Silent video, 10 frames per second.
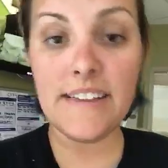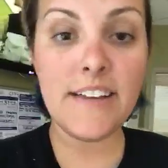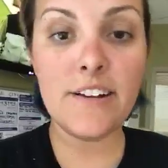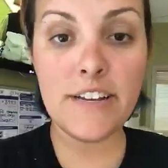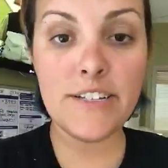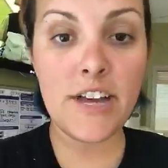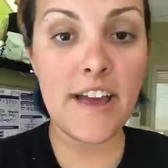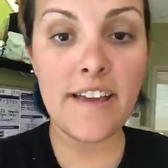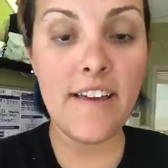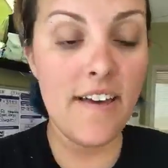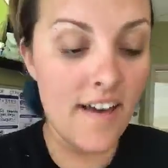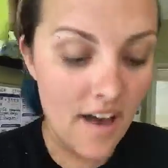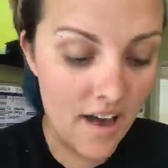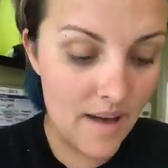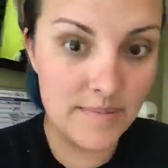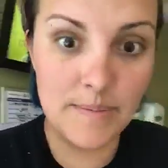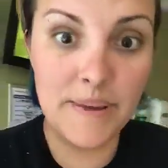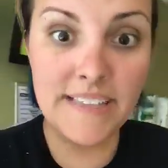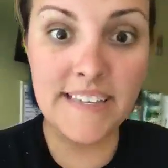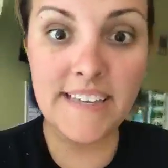tear DJ to
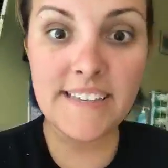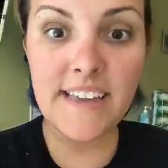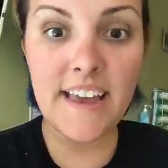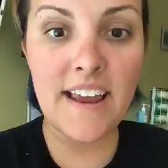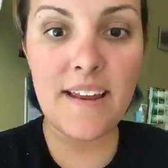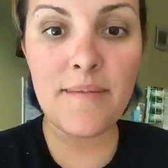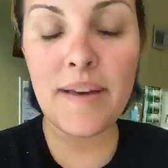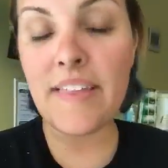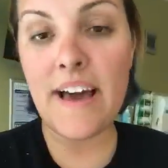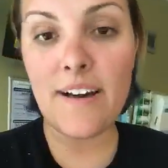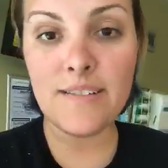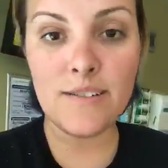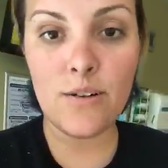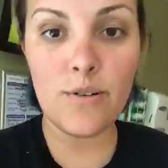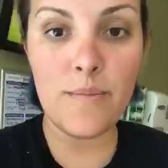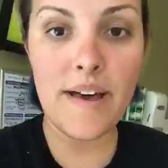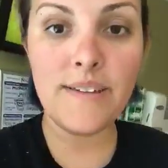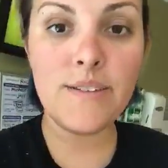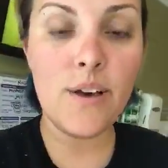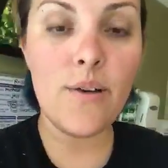pieces and make the house a total
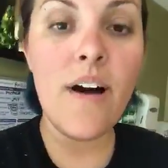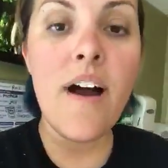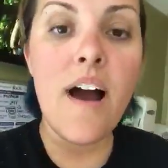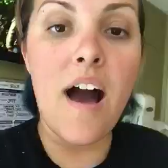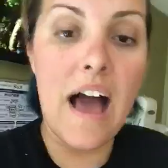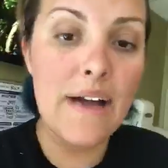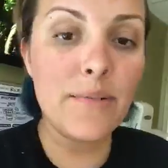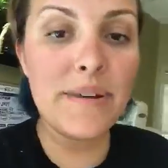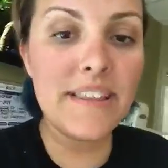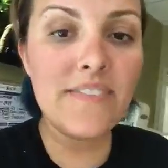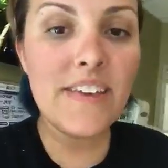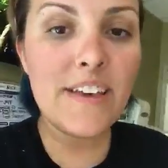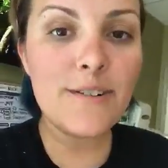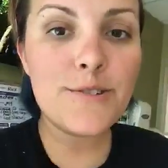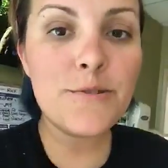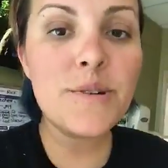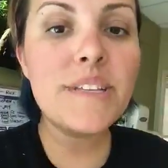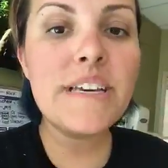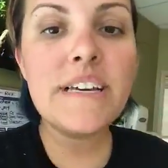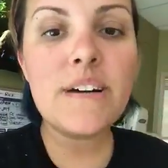mess. So I will be leaving here
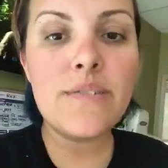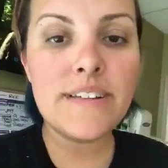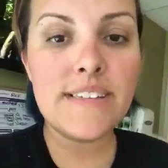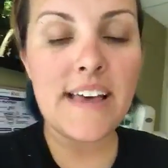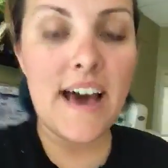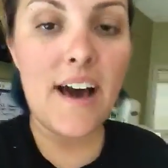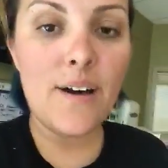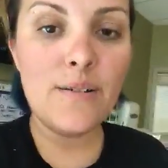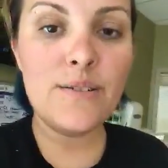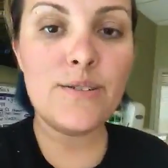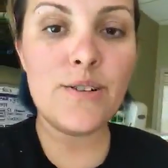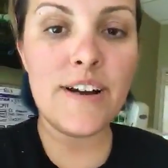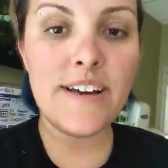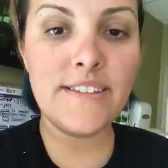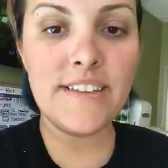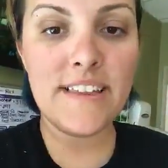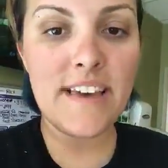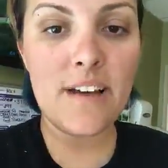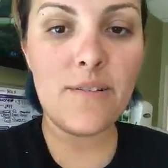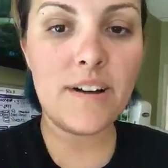shortly, going to the house, trying to get
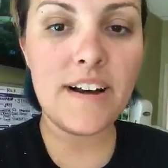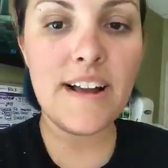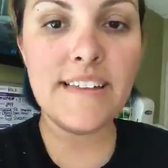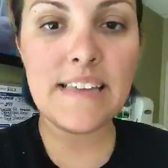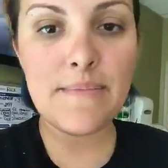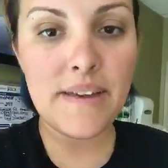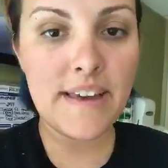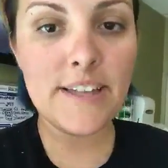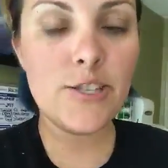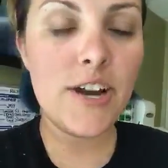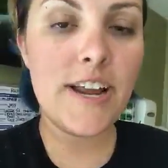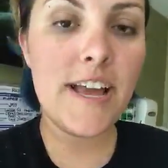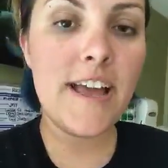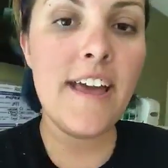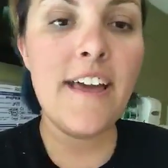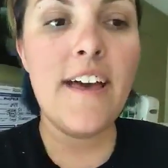that organized, get my kids ready